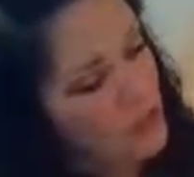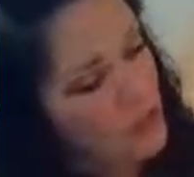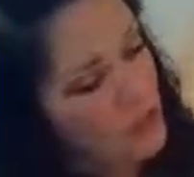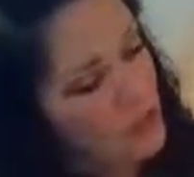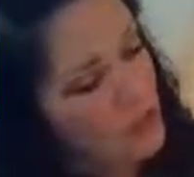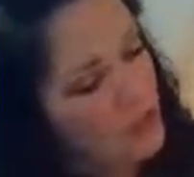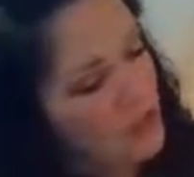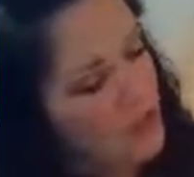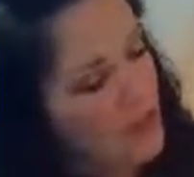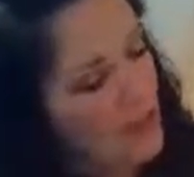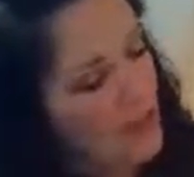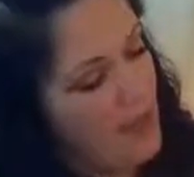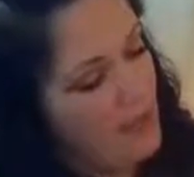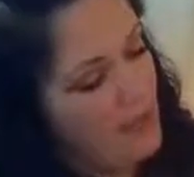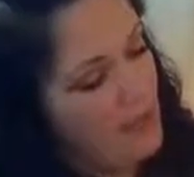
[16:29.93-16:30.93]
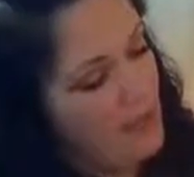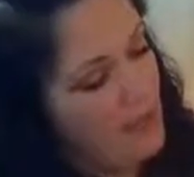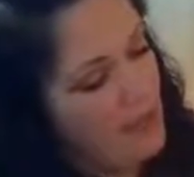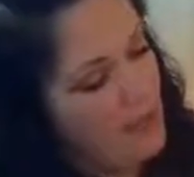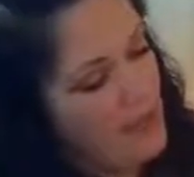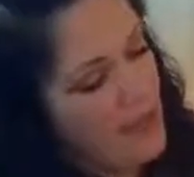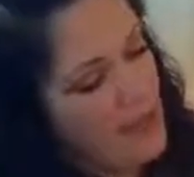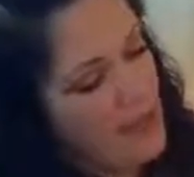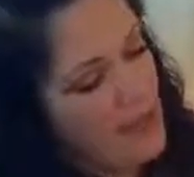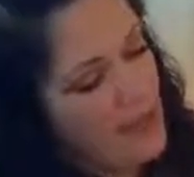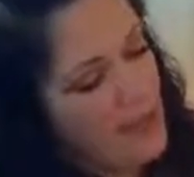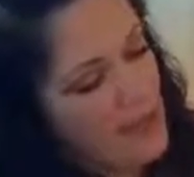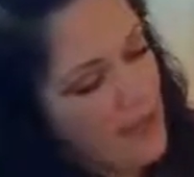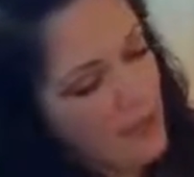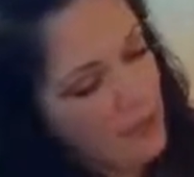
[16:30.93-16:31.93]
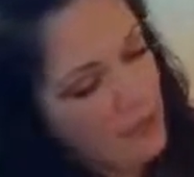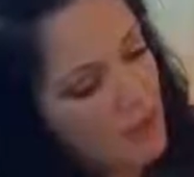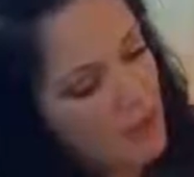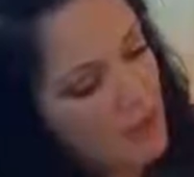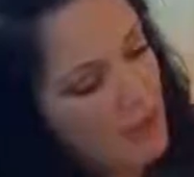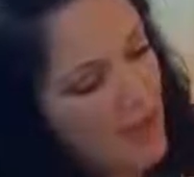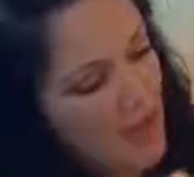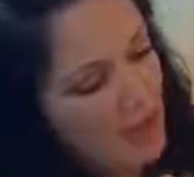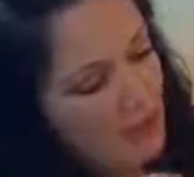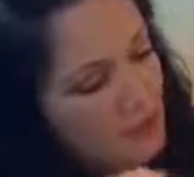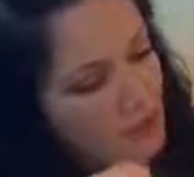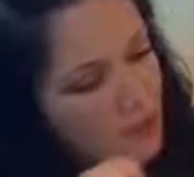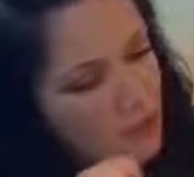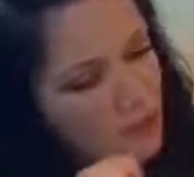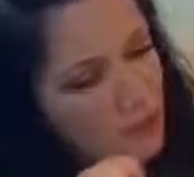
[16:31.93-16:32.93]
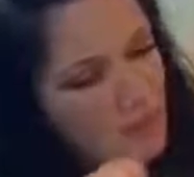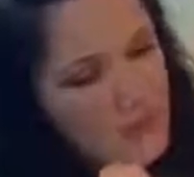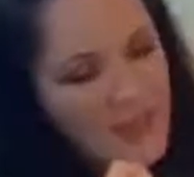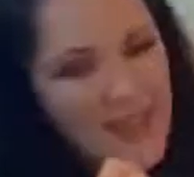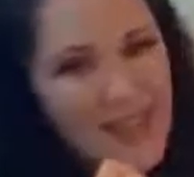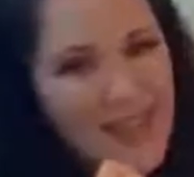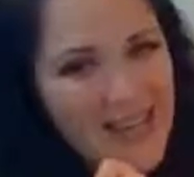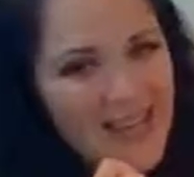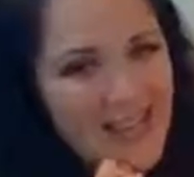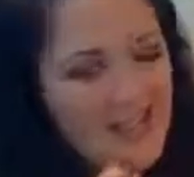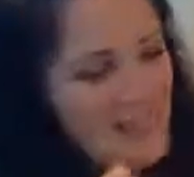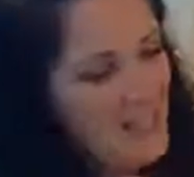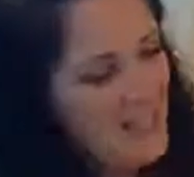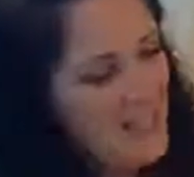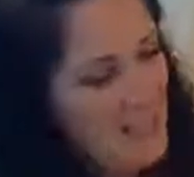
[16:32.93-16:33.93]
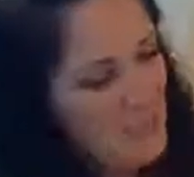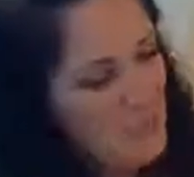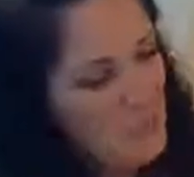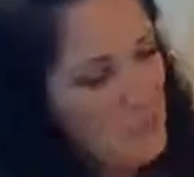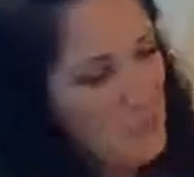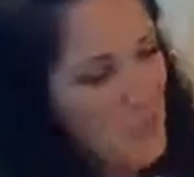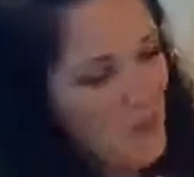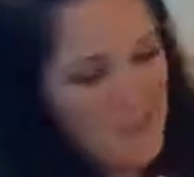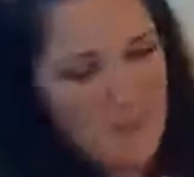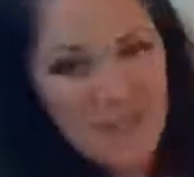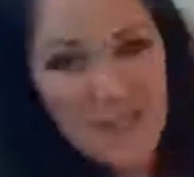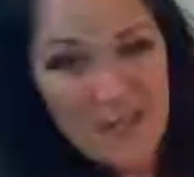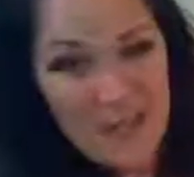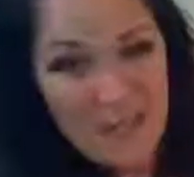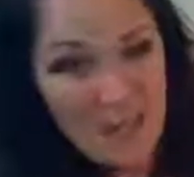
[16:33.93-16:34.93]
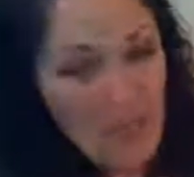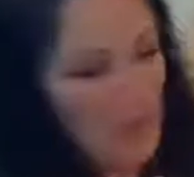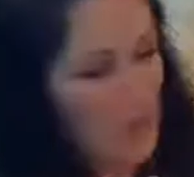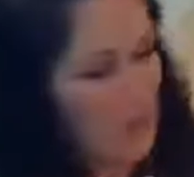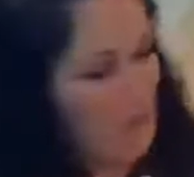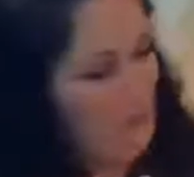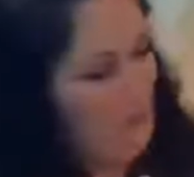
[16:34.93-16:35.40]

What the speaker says: Sophia got up. He gave her a bag full, and he sneaked one to the pup.